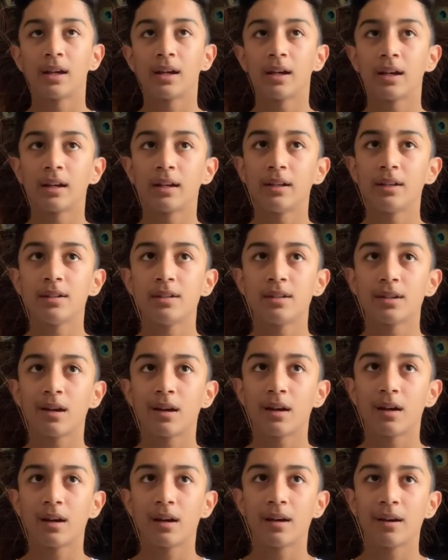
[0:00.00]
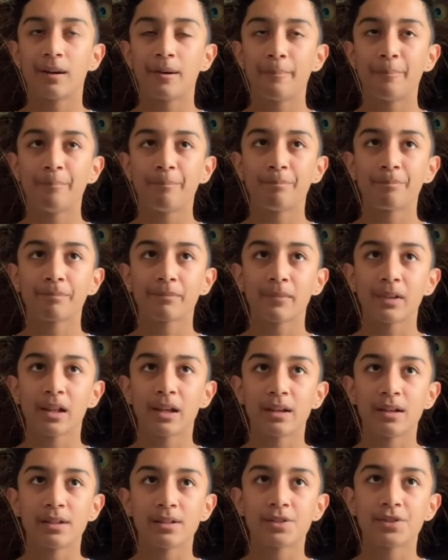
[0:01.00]
And
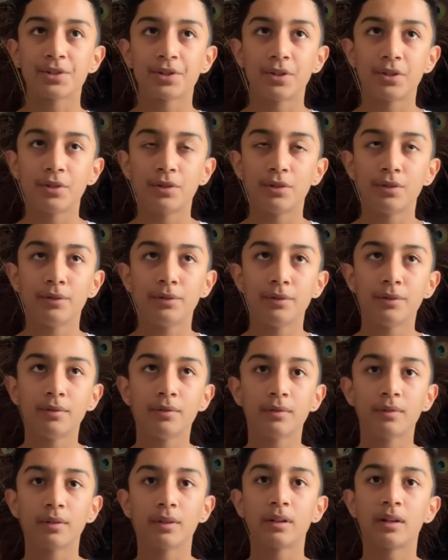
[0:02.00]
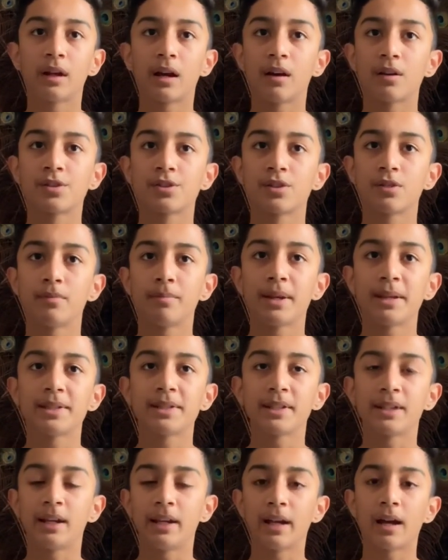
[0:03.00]
so
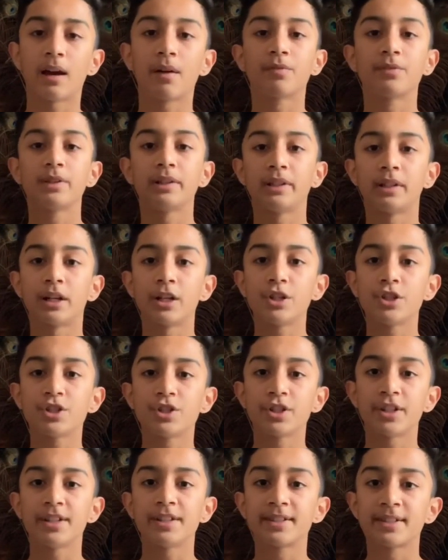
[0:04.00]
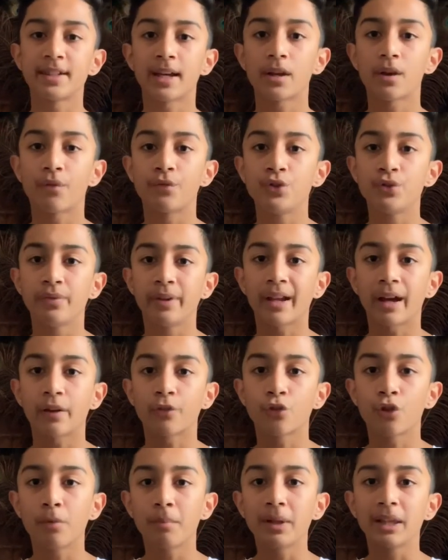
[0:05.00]
basically after lunch, instead of doing
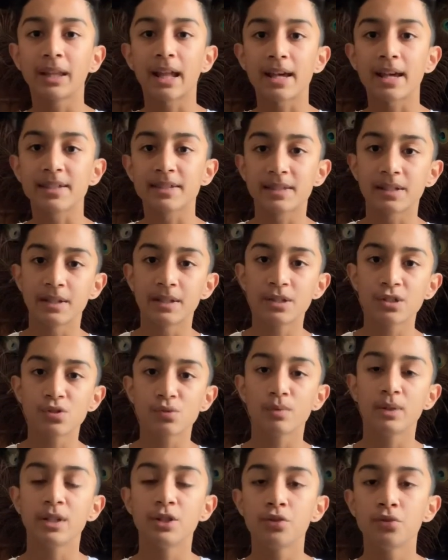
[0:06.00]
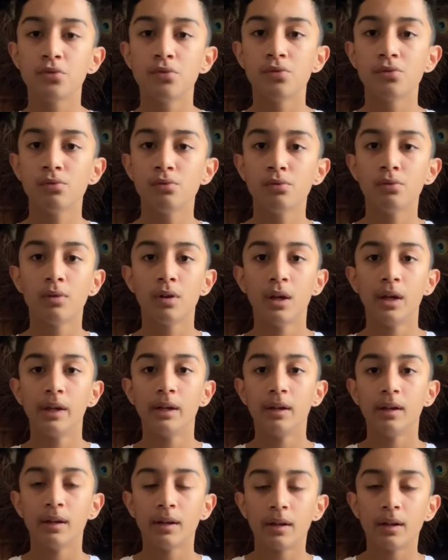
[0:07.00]
our normal lessons, we do
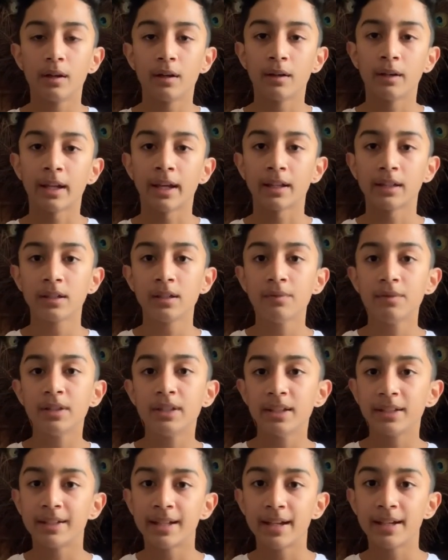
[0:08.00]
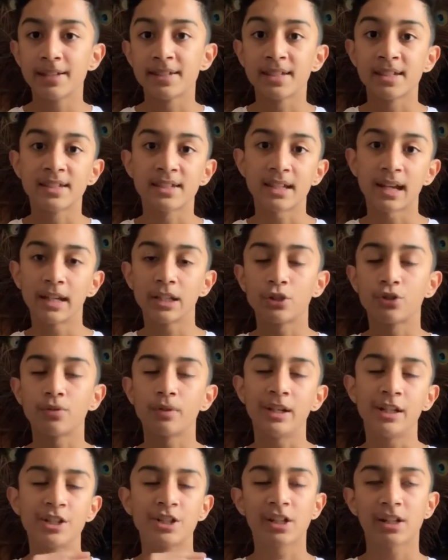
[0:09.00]
an activity that is assigned
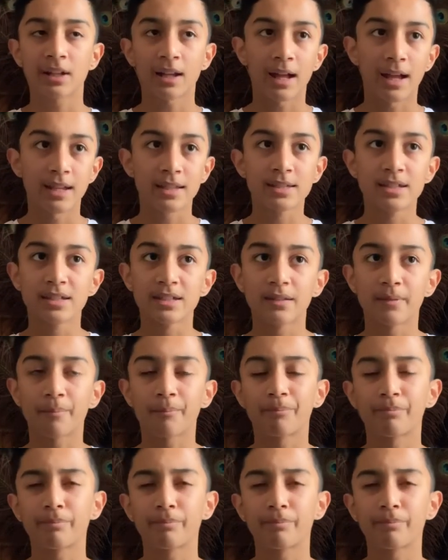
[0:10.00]
to each class.